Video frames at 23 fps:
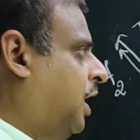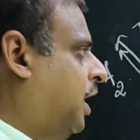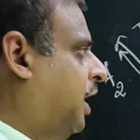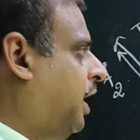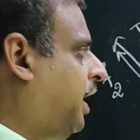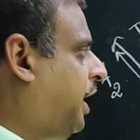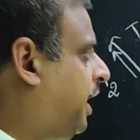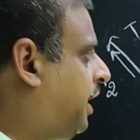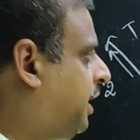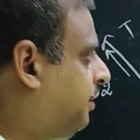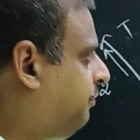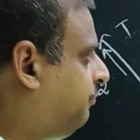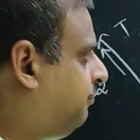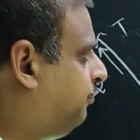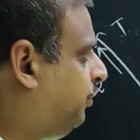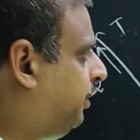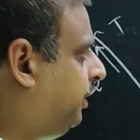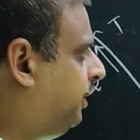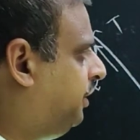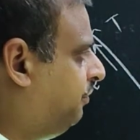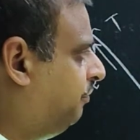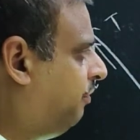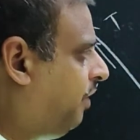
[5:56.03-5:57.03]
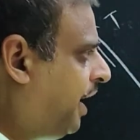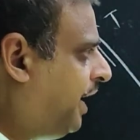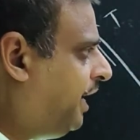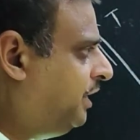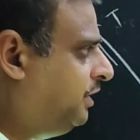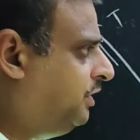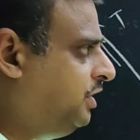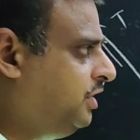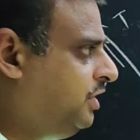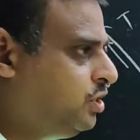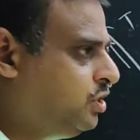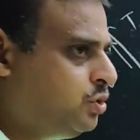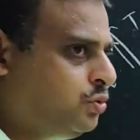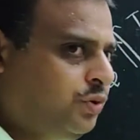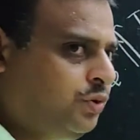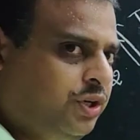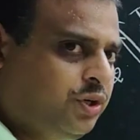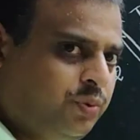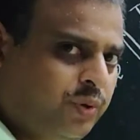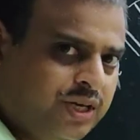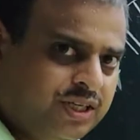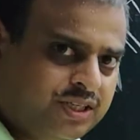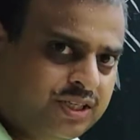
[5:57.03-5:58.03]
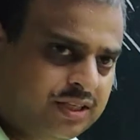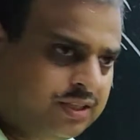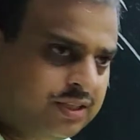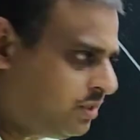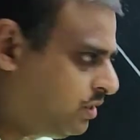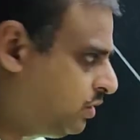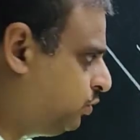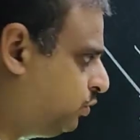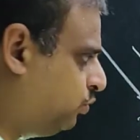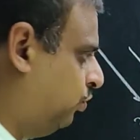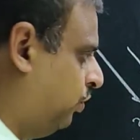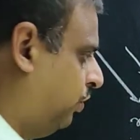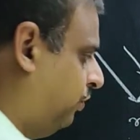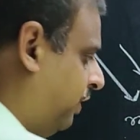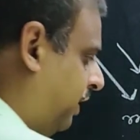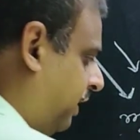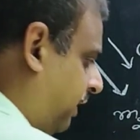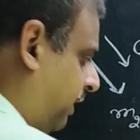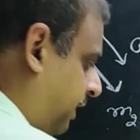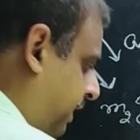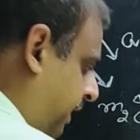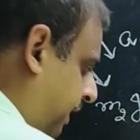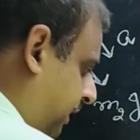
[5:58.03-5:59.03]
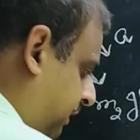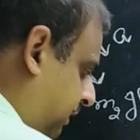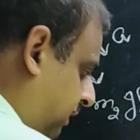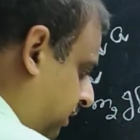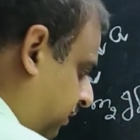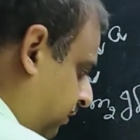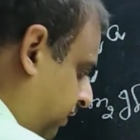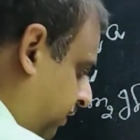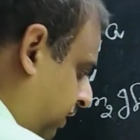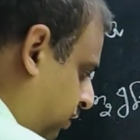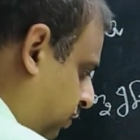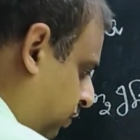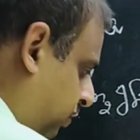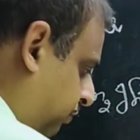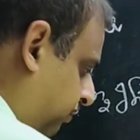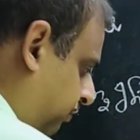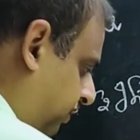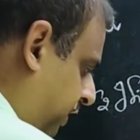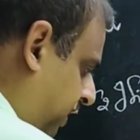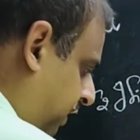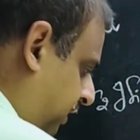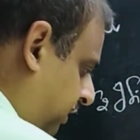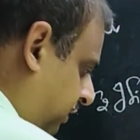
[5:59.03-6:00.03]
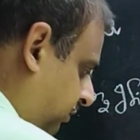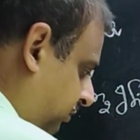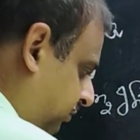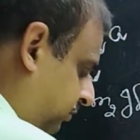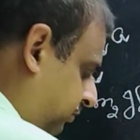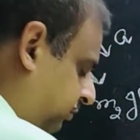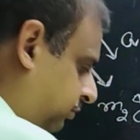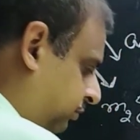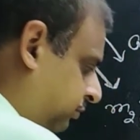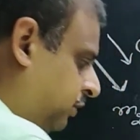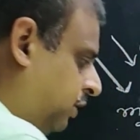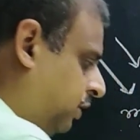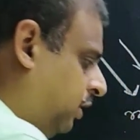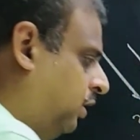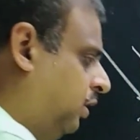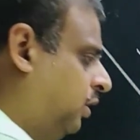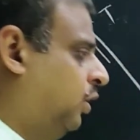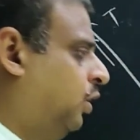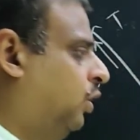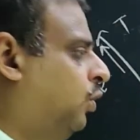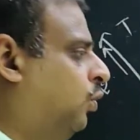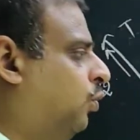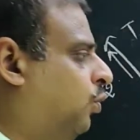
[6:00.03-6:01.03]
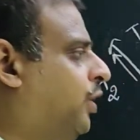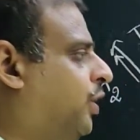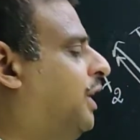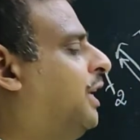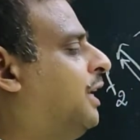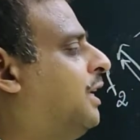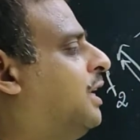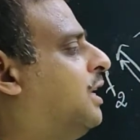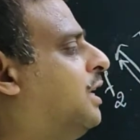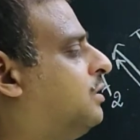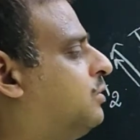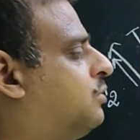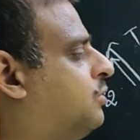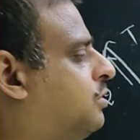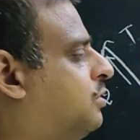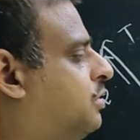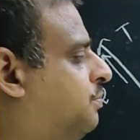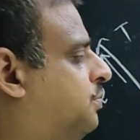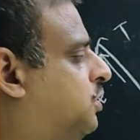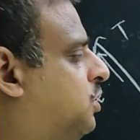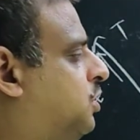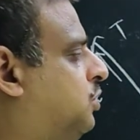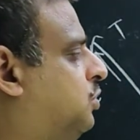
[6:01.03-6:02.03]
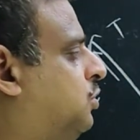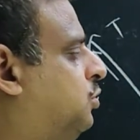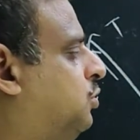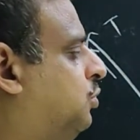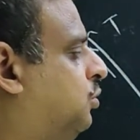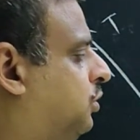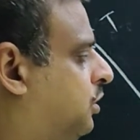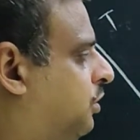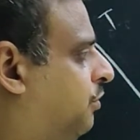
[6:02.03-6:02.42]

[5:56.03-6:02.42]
And if we divide these two equations, we will get the value of t. We can also substitute the